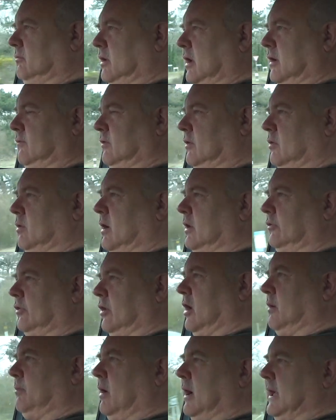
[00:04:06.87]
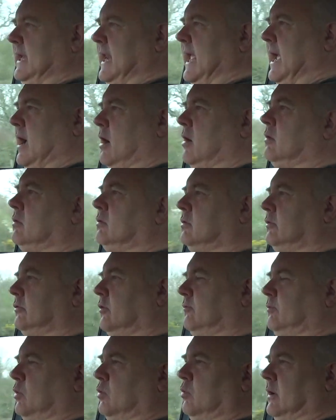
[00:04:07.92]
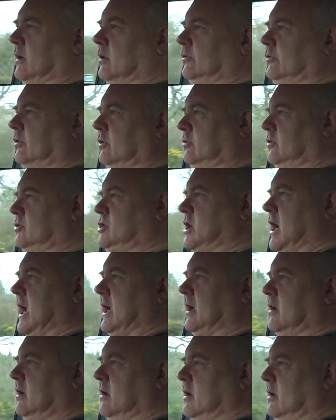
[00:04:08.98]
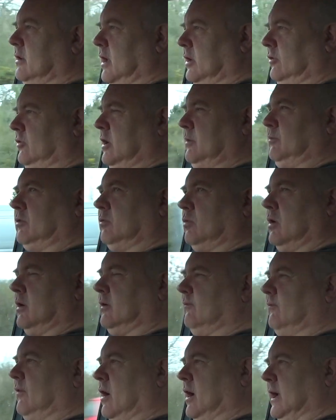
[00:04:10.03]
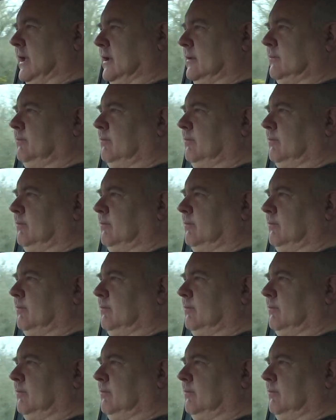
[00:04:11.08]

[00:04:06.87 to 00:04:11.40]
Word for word: even the ones that I buy now because I bought one or two to check they seem to work fine